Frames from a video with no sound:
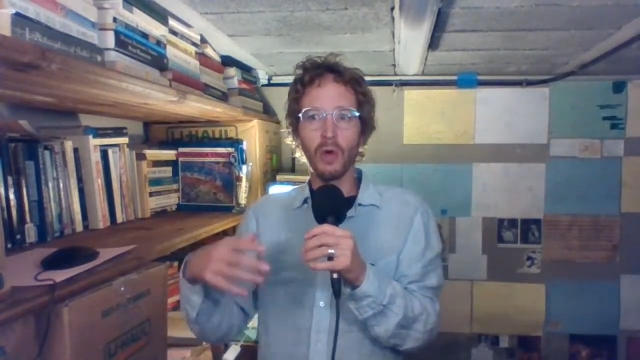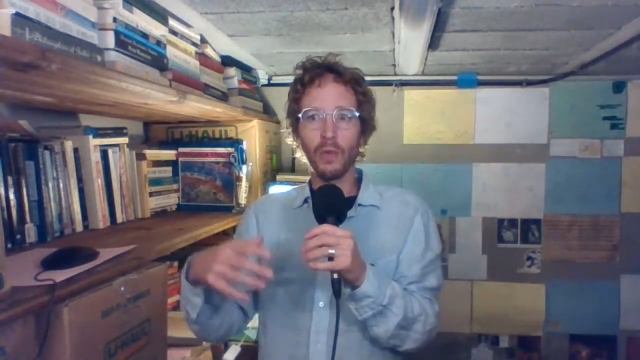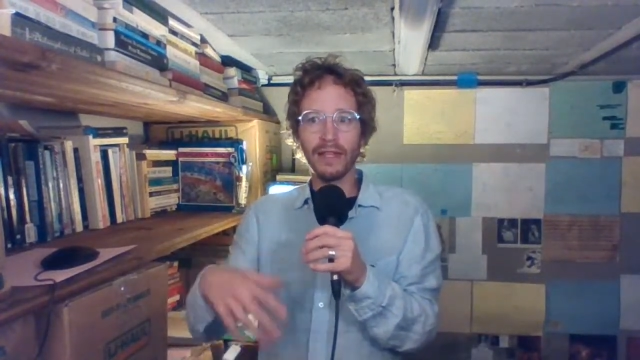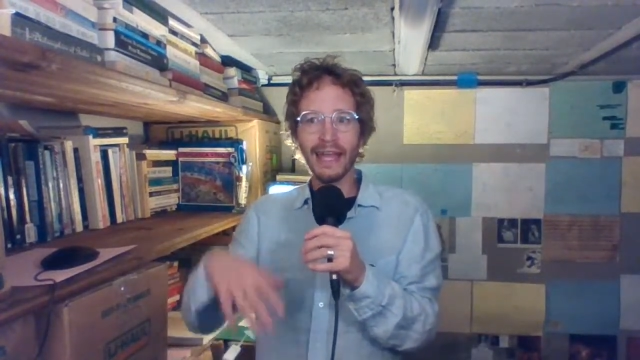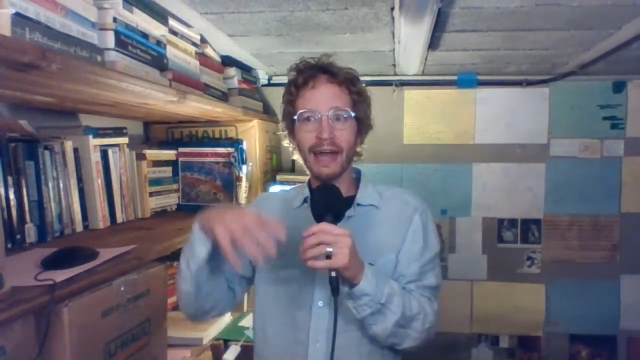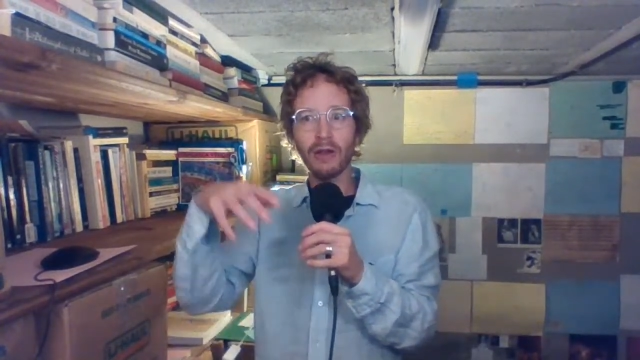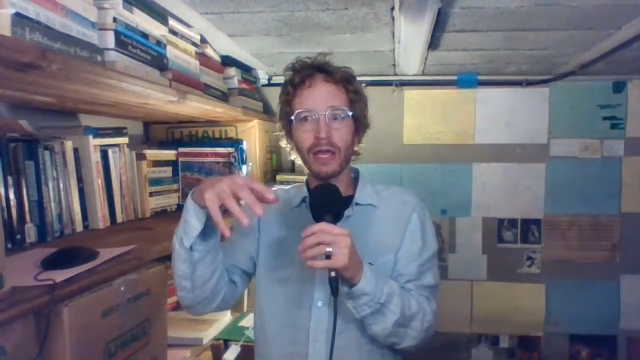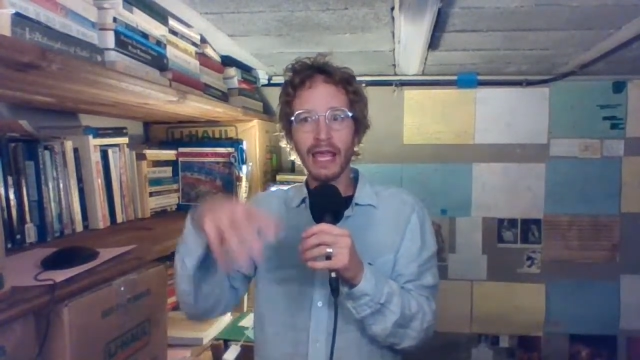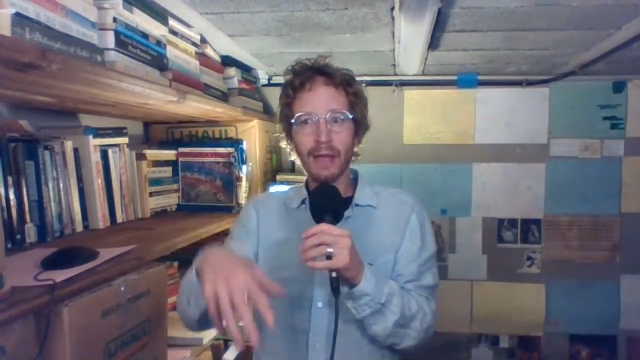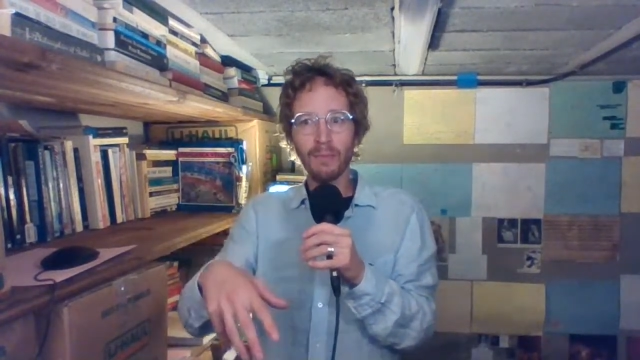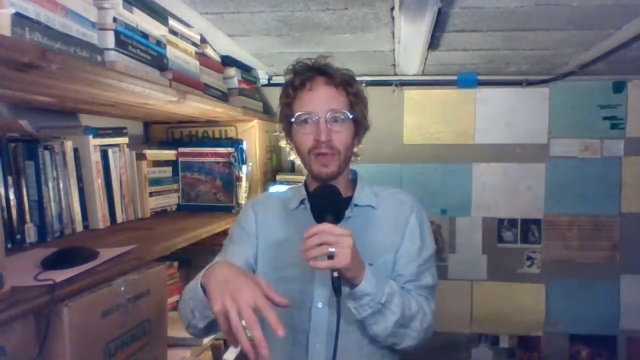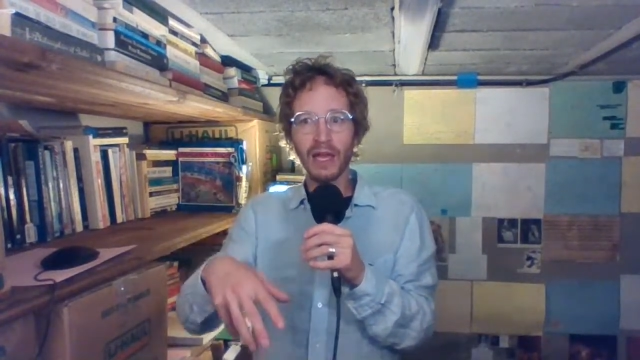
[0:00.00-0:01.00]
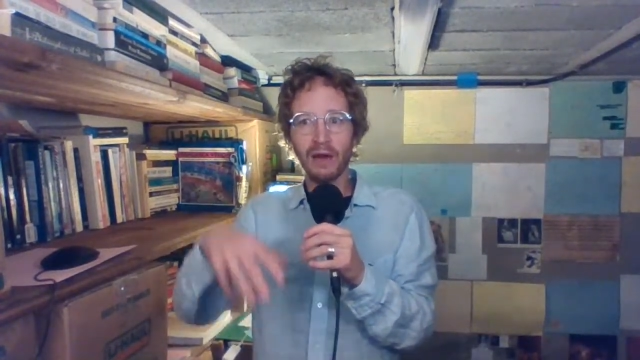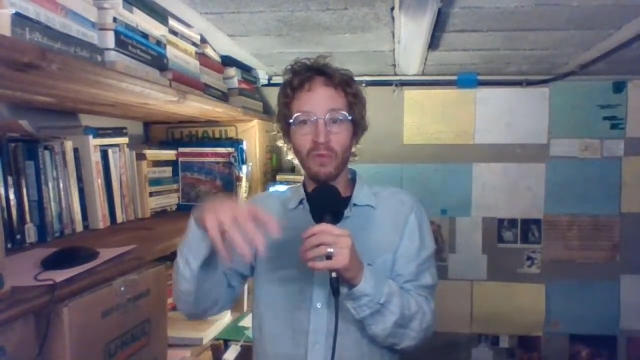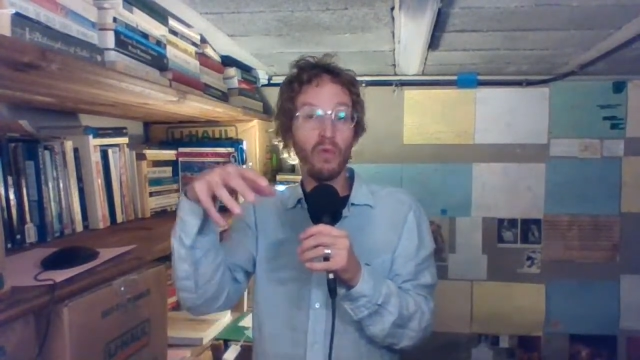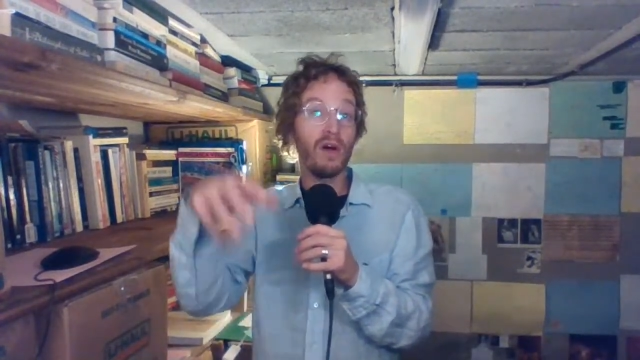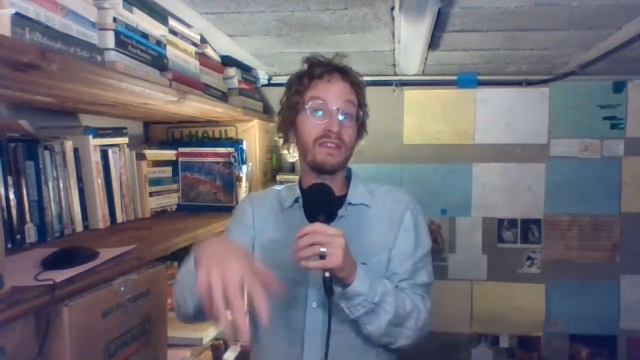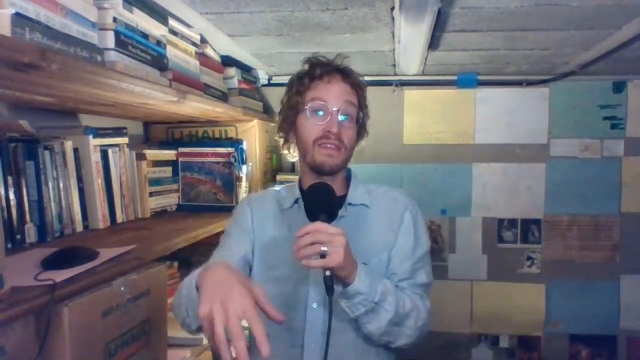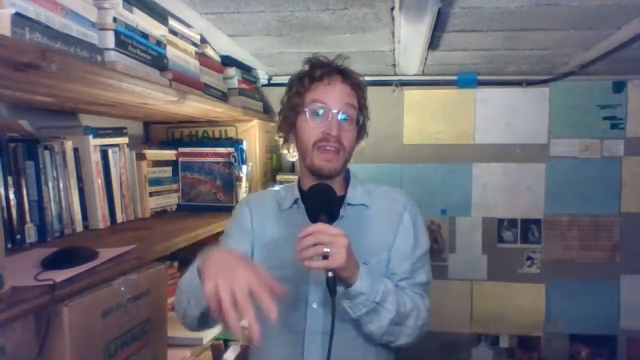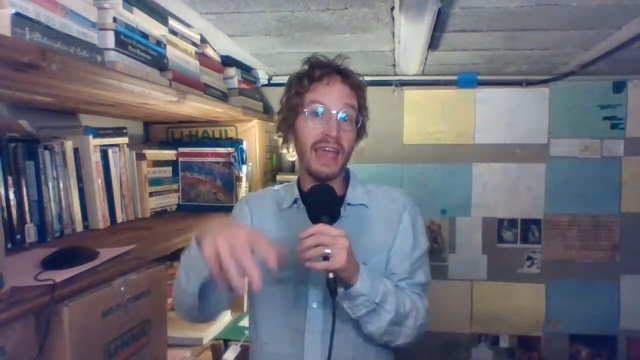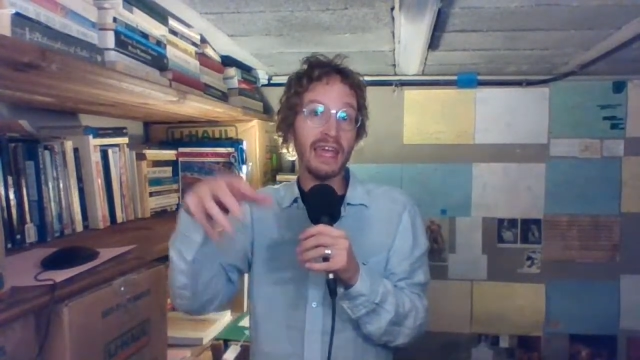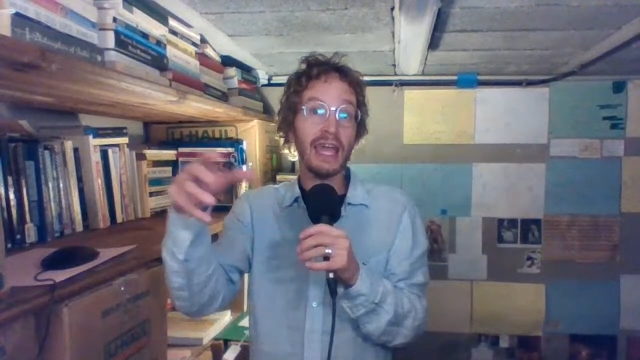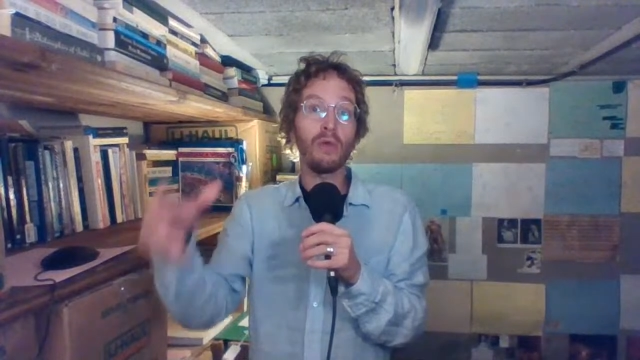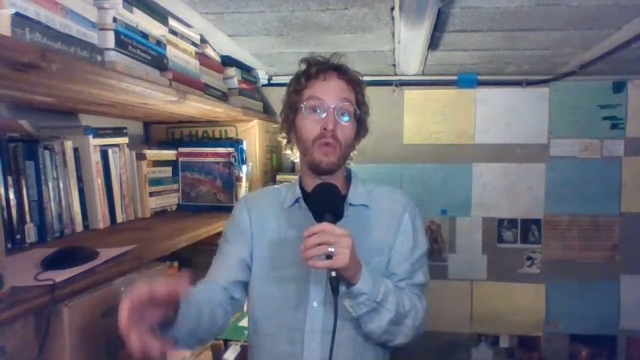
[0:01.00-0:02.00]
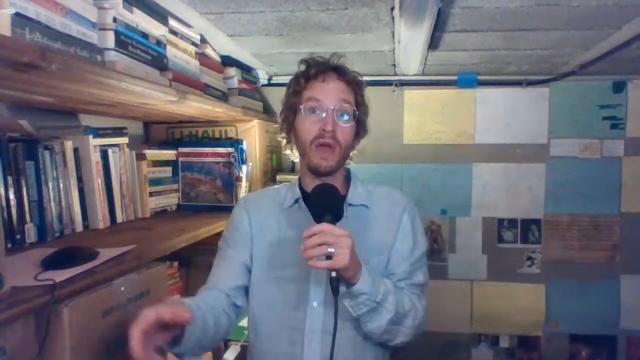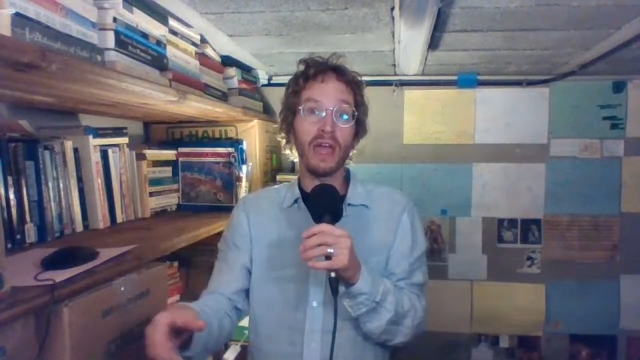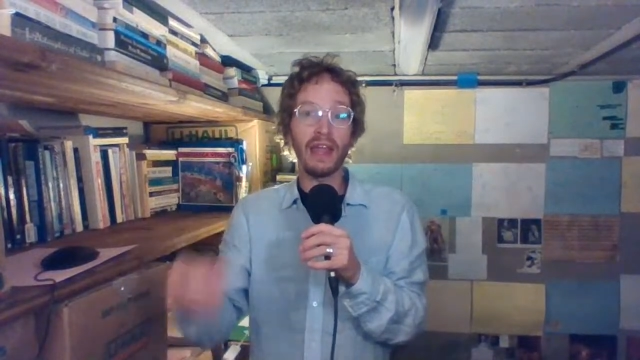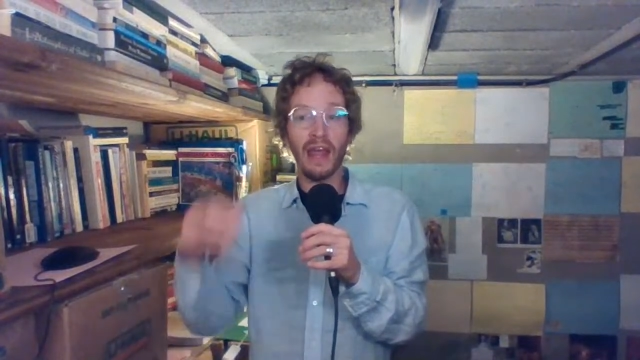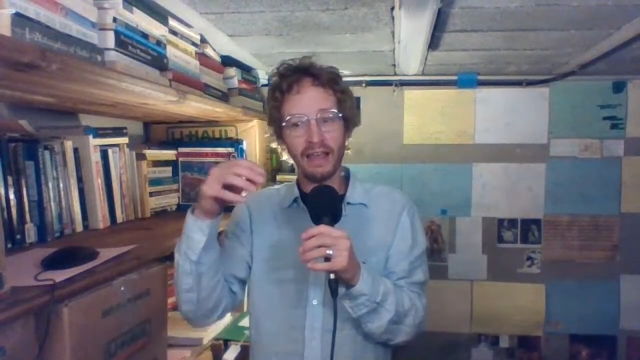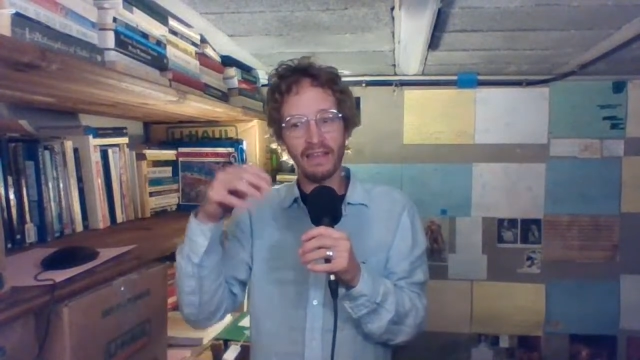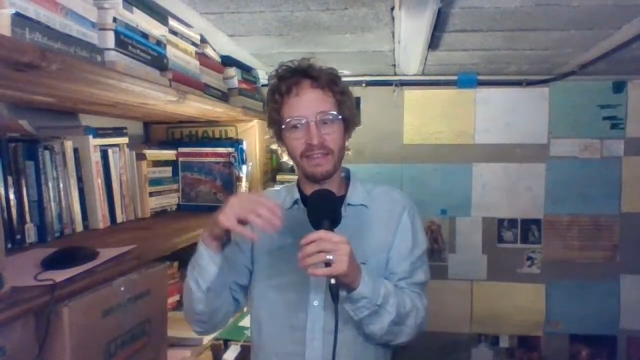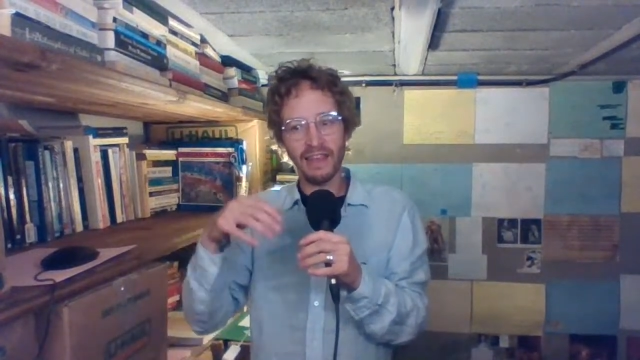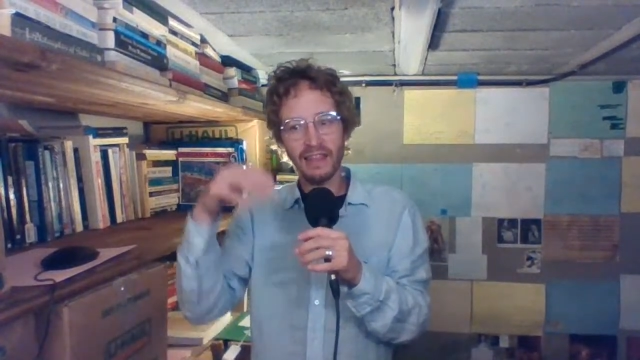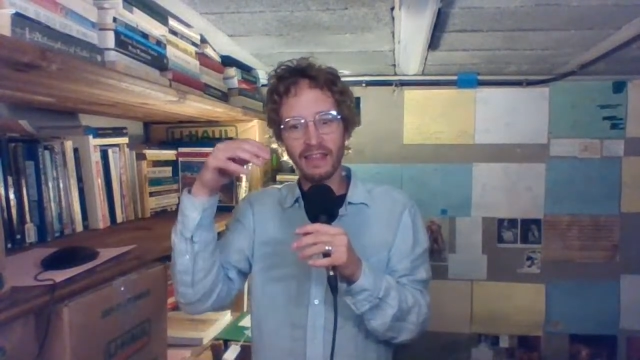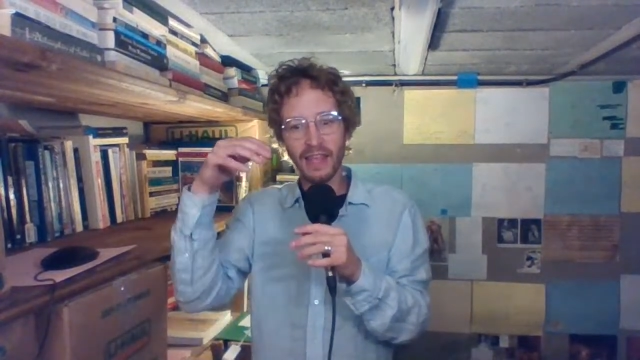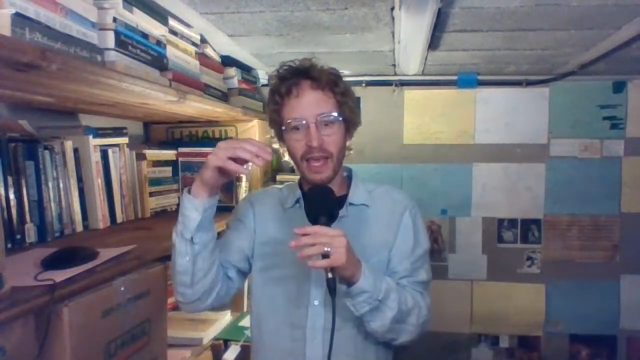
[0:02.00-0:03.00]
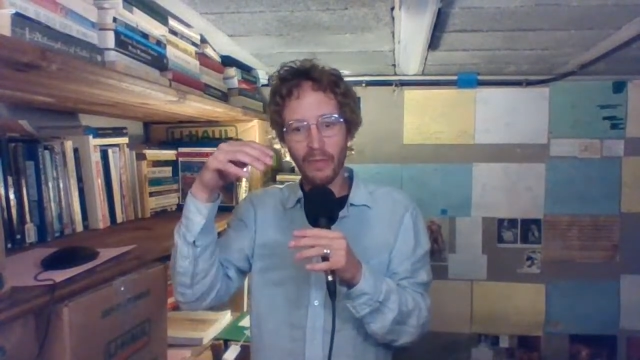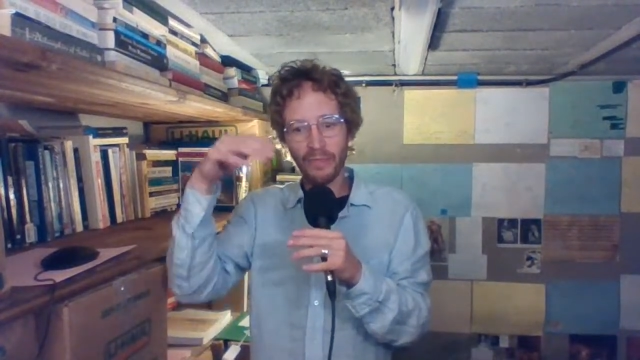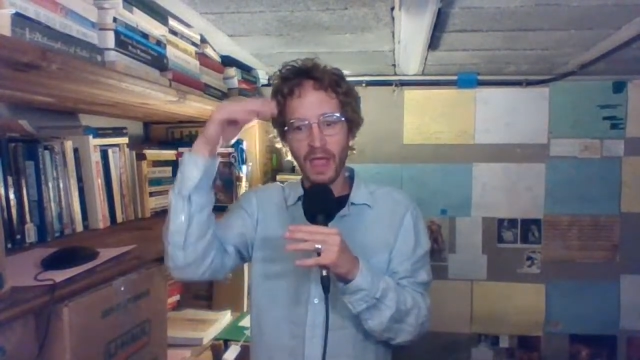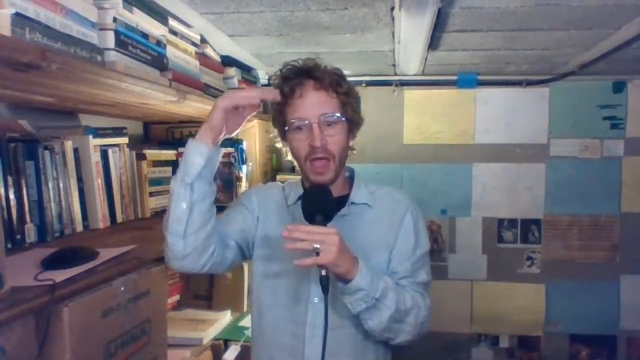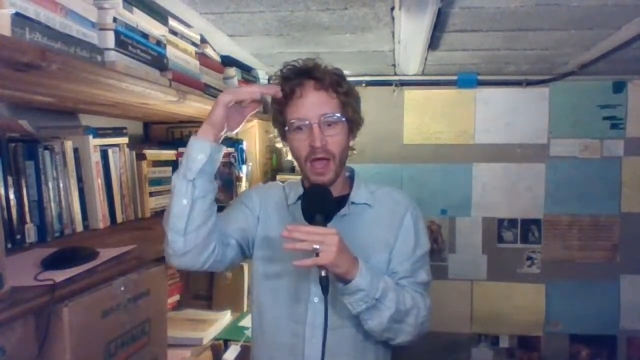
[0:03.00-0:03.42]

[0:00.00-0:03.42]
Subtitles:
We lay out a game plan of what to take and when, and I send them